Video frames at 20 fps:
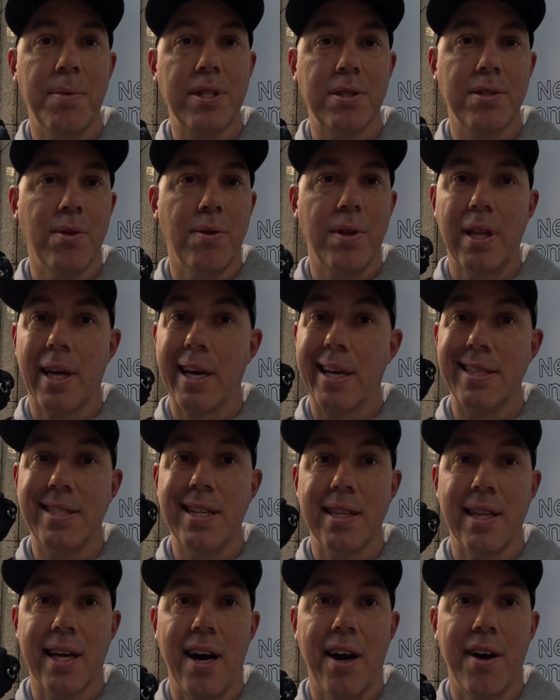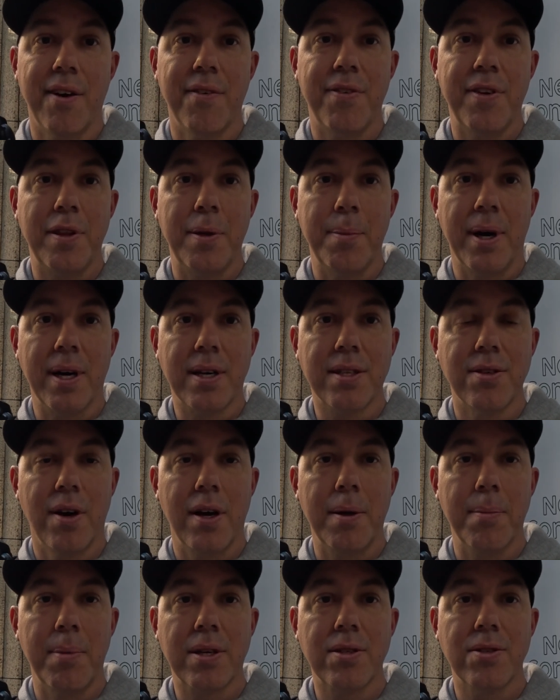This is only, like I said, like $150 or
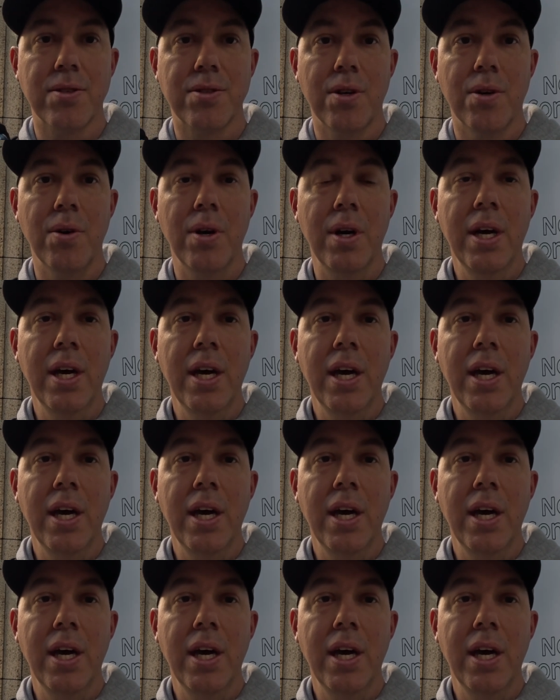$100 or so.